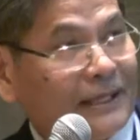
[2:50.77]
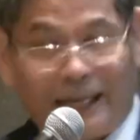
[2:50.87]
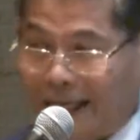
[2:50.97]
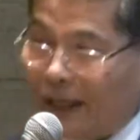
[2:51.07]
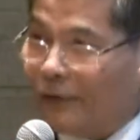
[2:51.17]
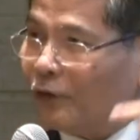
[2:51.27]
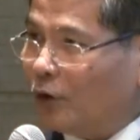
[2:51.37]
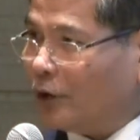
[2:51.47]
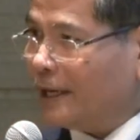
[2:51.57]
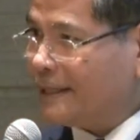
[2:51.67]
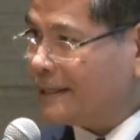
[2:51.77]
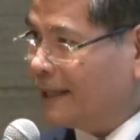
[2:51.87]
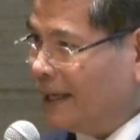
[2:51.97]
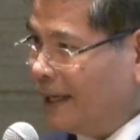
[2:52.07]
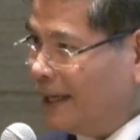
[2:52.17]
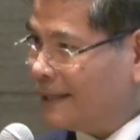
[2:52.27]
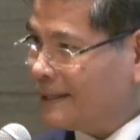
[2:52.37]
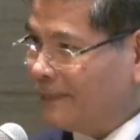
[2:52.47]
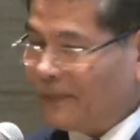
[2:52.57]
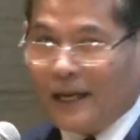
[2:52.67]
Second, of course,
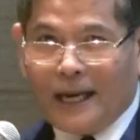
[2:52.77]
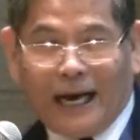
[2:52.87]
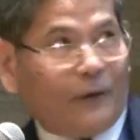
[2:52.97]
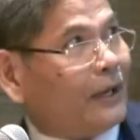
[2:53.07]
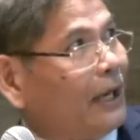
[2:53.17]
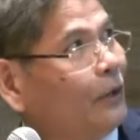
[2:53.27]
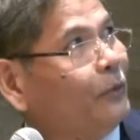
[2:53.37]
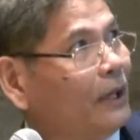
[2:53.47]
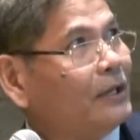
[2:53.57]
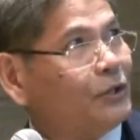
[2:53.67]
is how can we